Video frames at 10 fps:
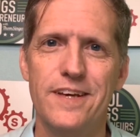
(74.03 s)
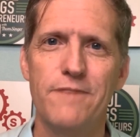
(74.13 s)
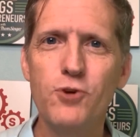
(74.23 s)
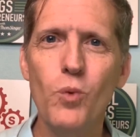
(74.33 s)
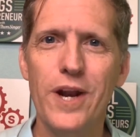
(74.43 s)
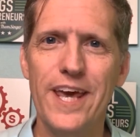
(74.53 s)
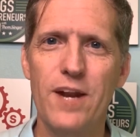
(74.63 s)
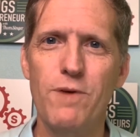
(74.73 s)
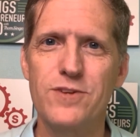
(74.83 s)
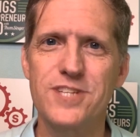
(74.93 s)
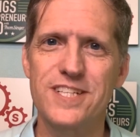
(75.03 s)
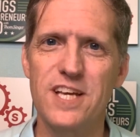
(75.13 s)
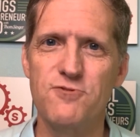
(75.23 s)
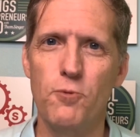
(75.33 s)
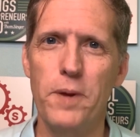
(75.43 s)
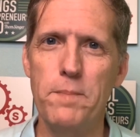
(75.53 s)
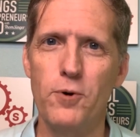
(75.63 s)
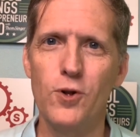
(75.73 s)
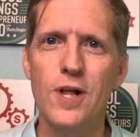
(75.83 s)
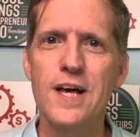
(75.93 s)
If you want to get around successful
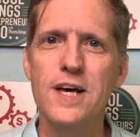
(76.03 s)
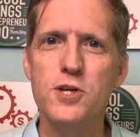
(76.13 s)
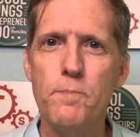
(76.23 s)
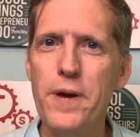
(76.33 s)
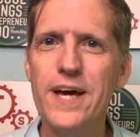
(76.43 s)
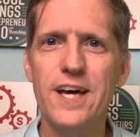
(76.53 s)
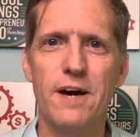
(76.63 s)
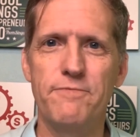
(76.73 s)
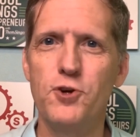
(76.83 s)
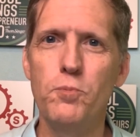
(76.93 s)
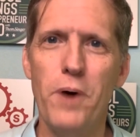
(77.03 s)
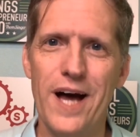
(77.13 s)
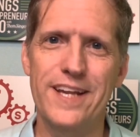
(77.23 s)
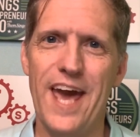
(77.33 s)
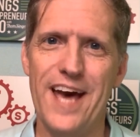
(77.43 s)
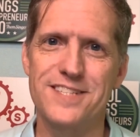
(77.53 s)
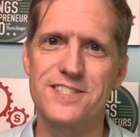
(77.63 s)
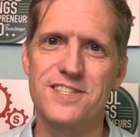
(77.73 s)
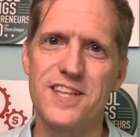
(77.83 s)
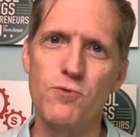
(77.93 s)
people, pick a few
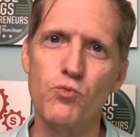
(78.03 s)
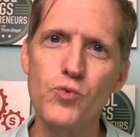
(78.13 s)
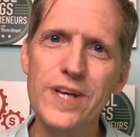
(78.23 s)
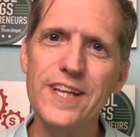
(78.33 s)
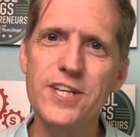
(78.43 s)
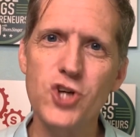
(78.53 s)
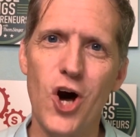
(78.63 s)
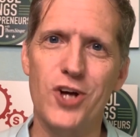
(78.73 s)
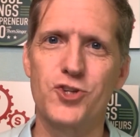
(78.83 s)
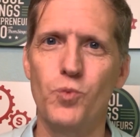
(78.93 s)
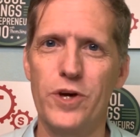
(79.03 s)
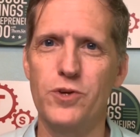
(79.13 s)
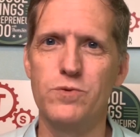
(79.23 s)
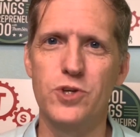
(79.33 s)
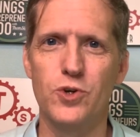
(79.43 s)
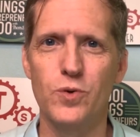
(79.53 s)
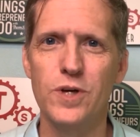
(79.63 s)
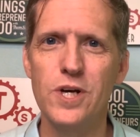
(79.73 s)
podcasts that really talk to what you do.